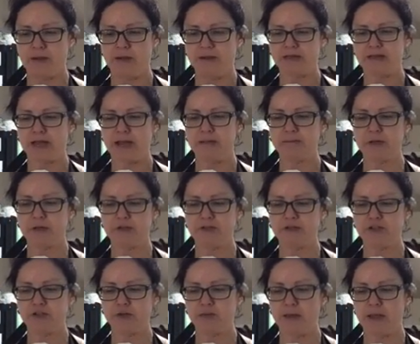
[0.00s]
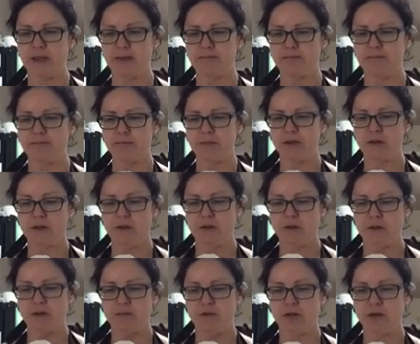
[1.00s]
time consuming.
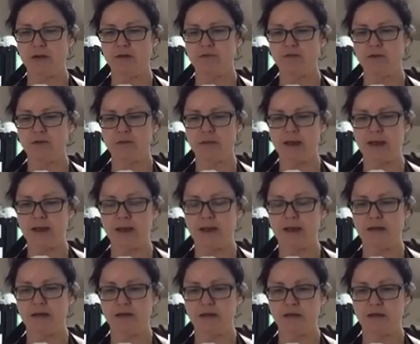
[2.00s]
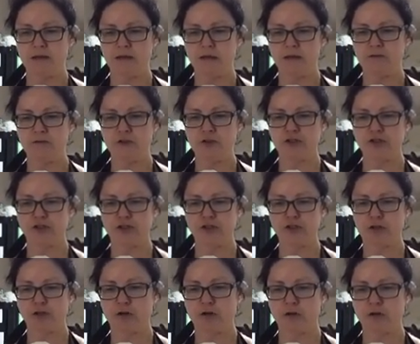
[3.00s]
Looking for my conversion
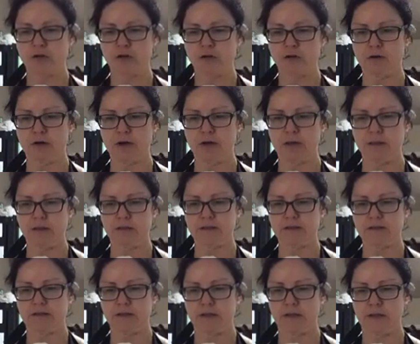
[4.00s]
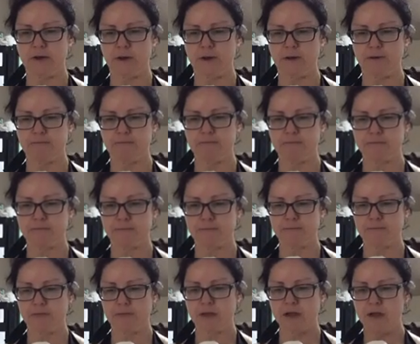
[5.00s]
chart. All right, let's see here.
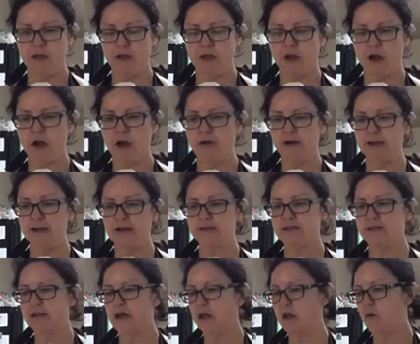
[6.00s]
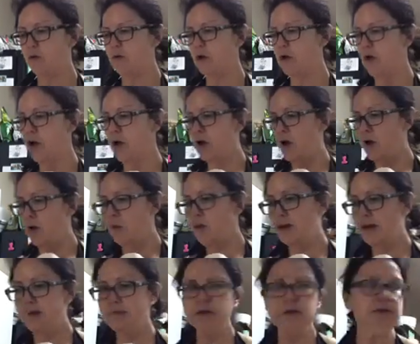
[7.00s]
All right, so
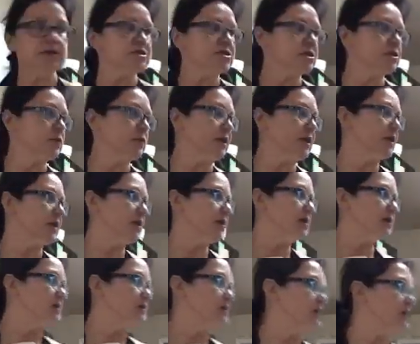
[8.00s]
what I'm gonna do is,